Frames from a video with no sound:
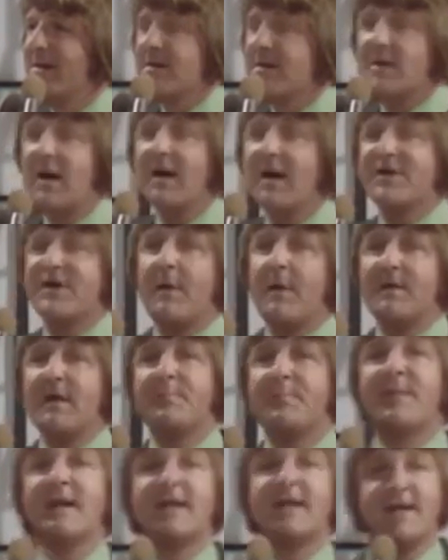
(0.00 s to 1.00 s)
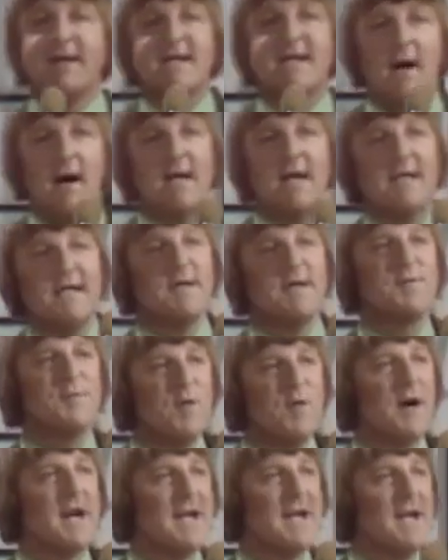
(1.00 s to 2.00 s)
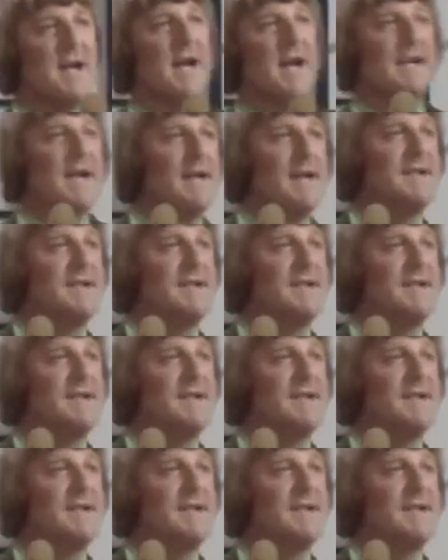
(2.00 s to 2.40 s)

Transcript: Got a job on a building site, and he's working like a